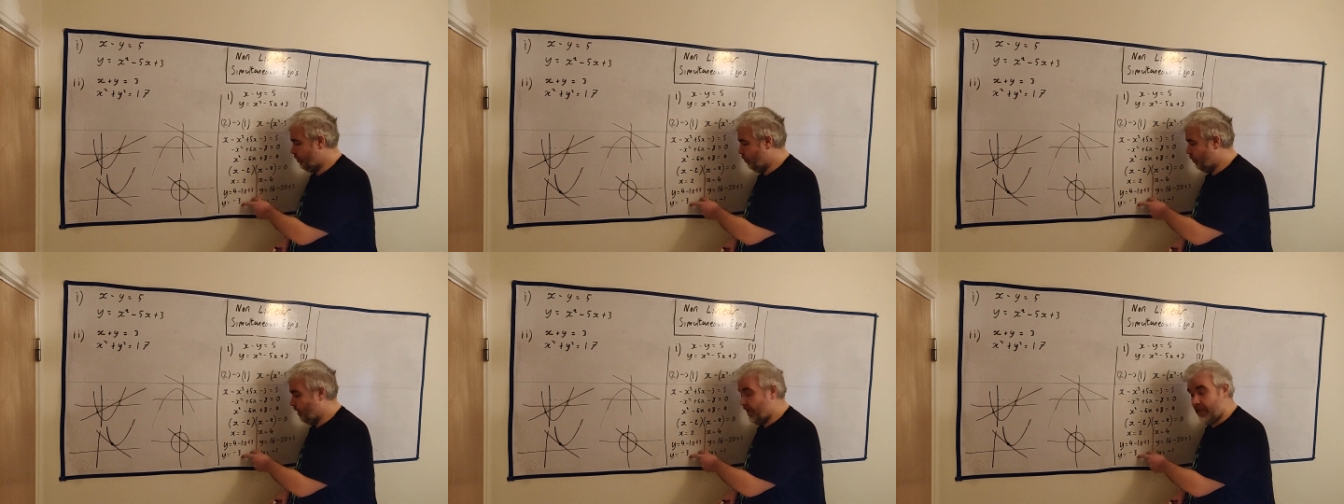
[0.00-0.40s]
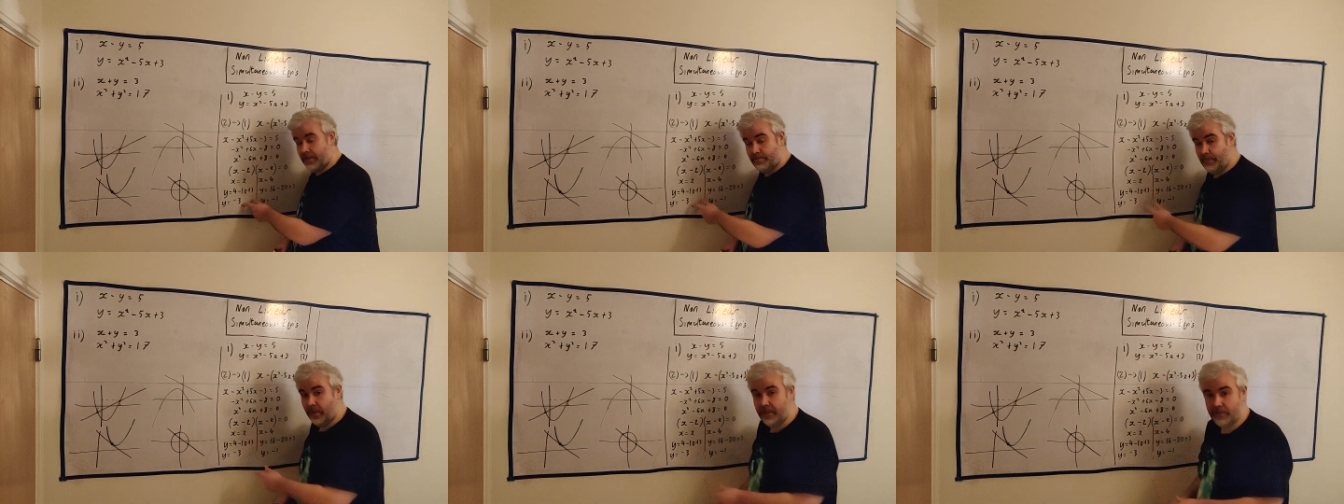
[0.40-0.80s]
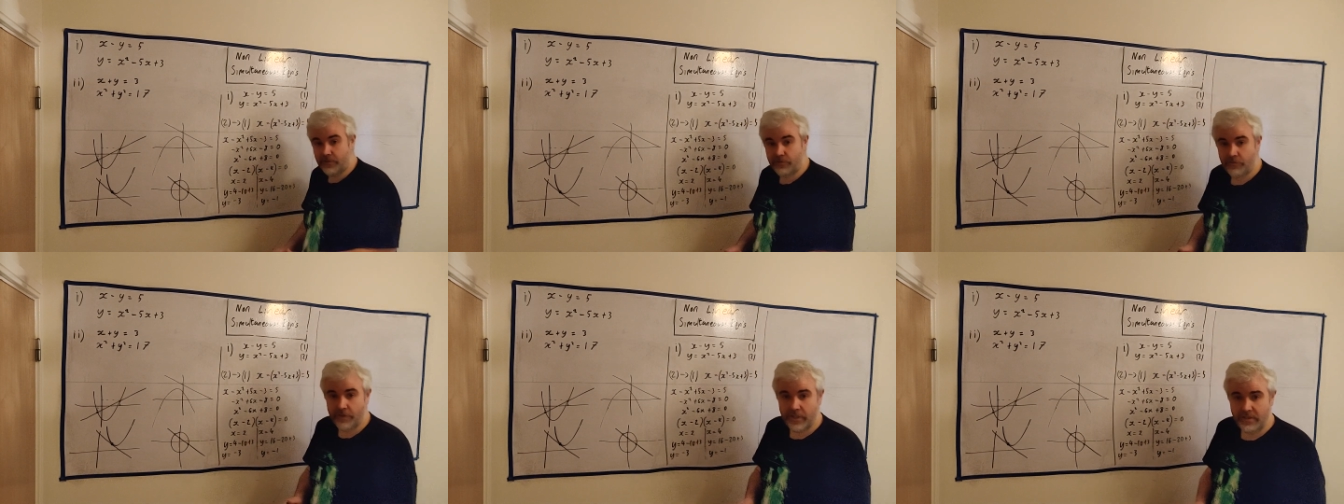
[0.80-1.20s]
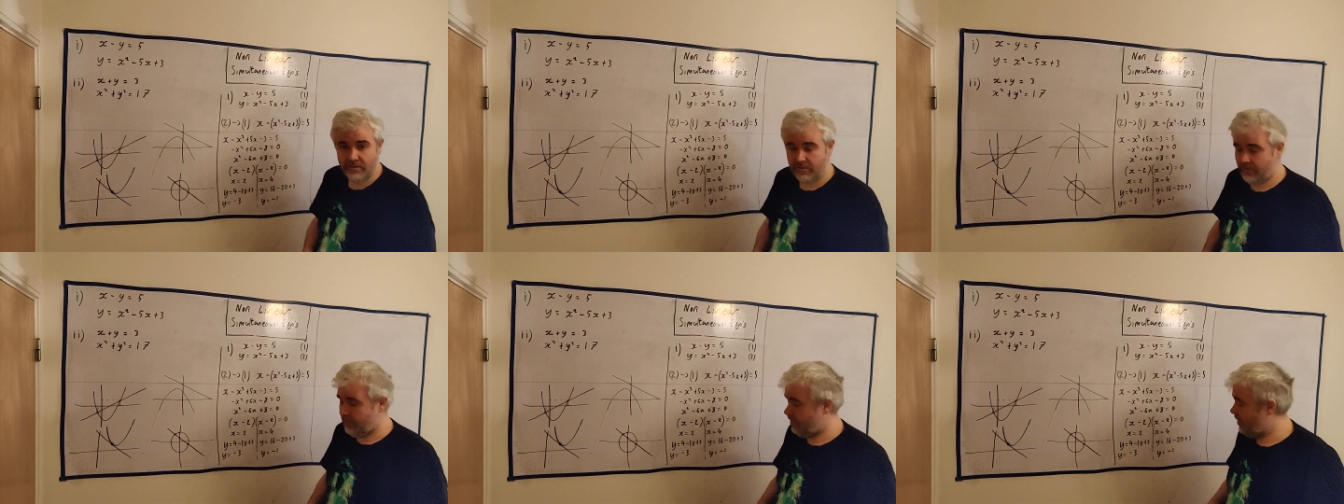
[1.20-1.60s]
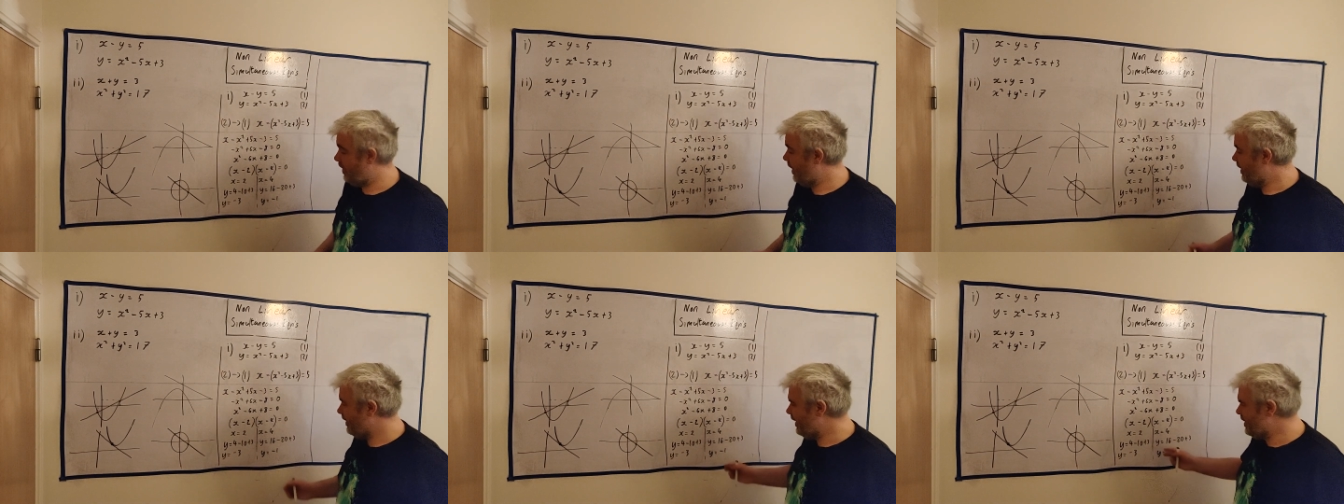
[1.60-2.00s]
y is minus 3.
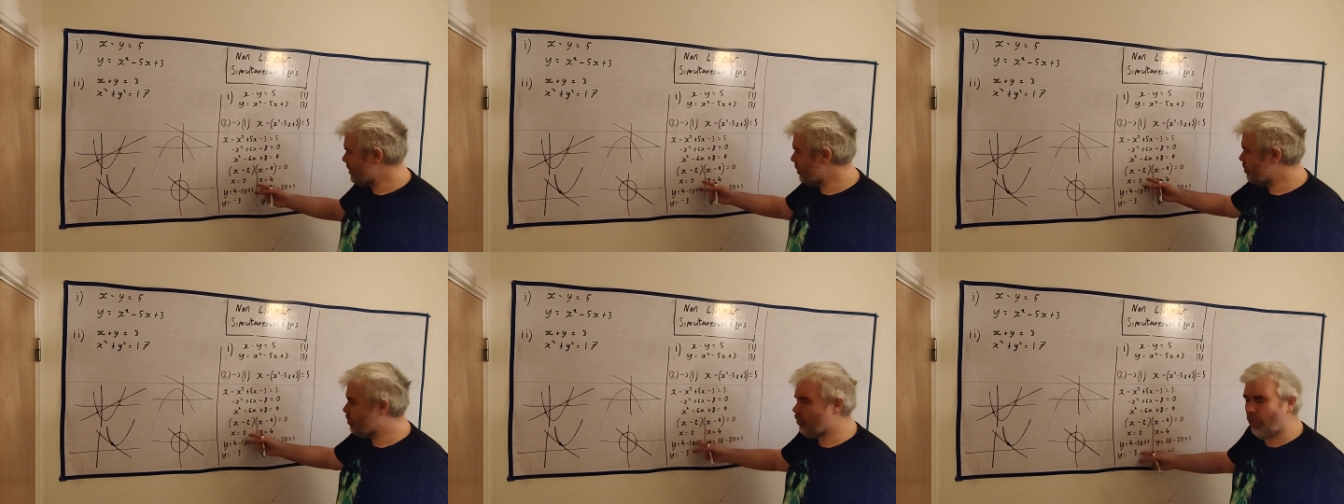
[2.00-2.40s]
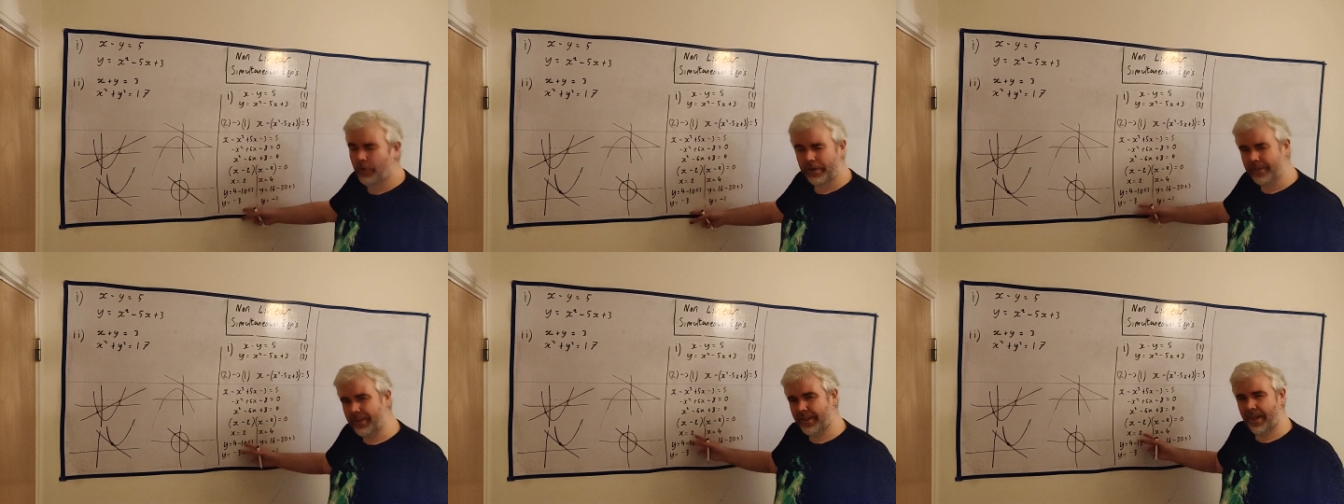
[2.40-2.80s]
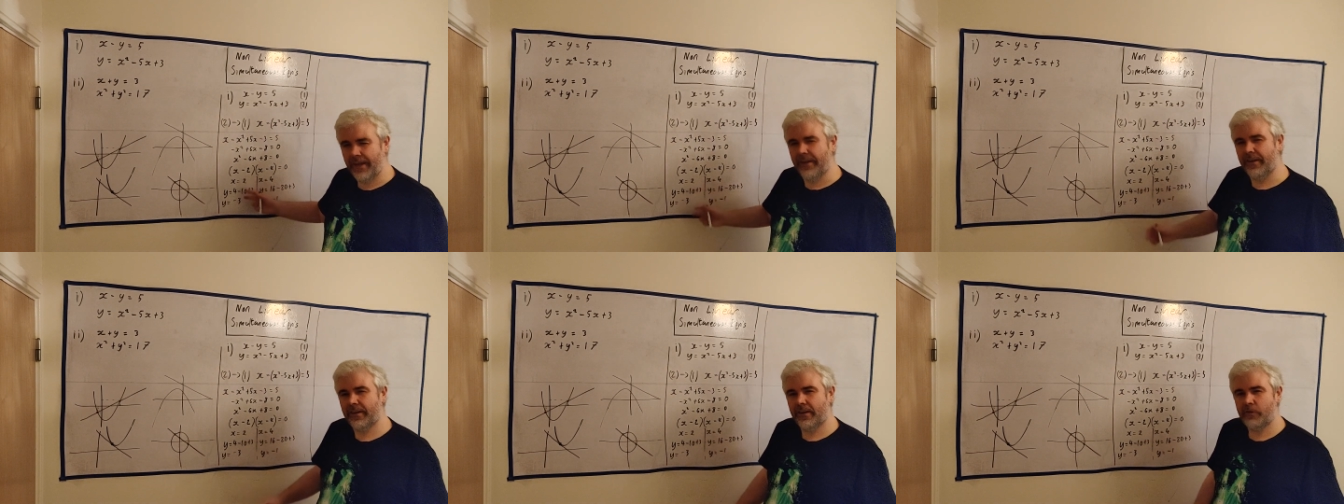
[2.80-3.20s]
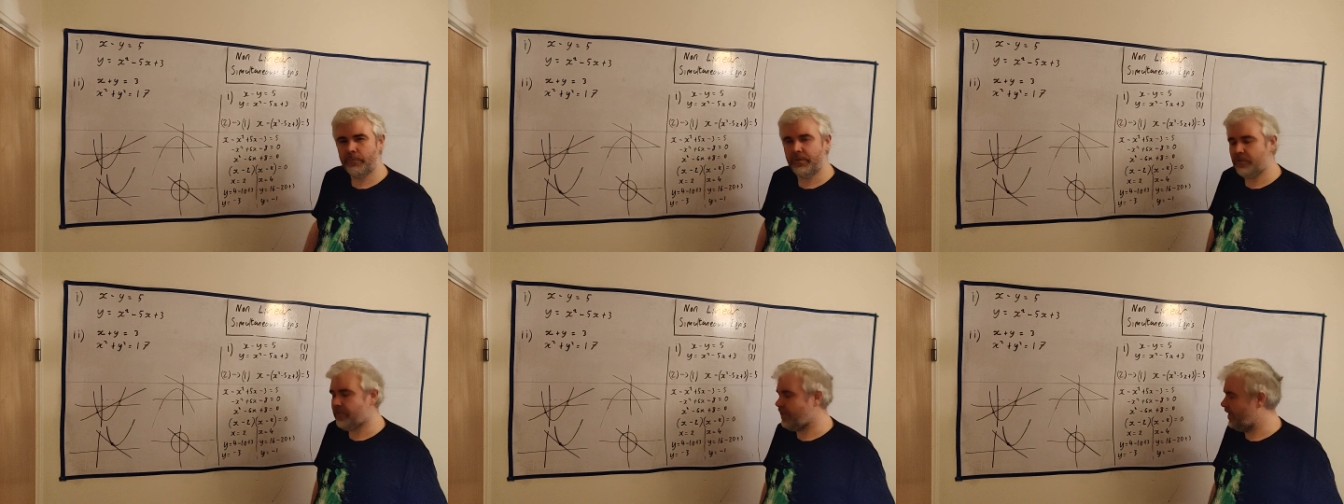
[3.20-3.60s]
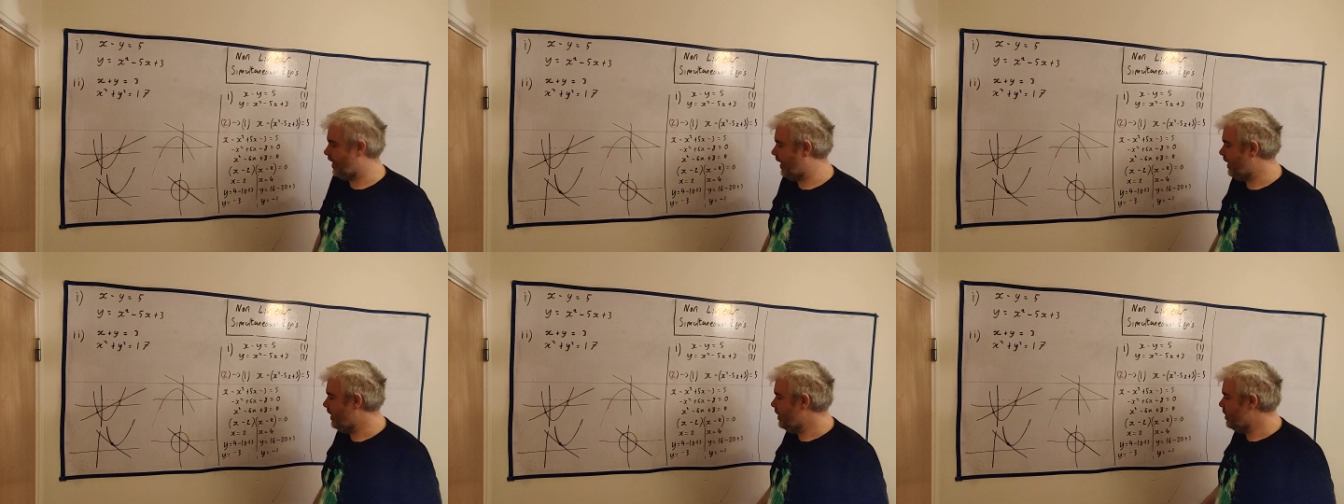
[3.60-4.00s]
These are joined together. I hope you see
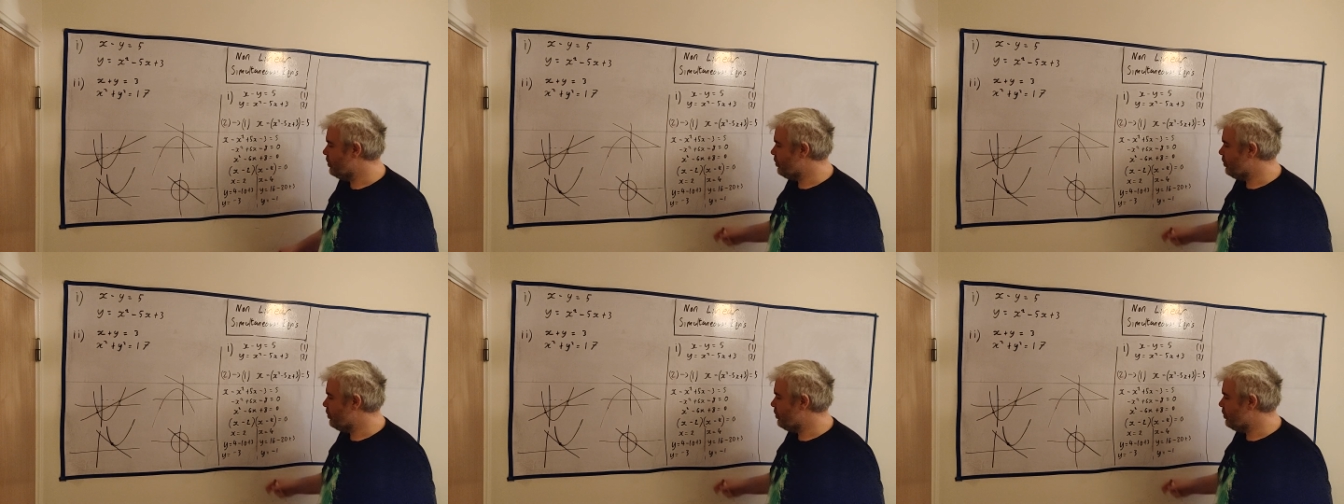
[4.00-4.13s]
that.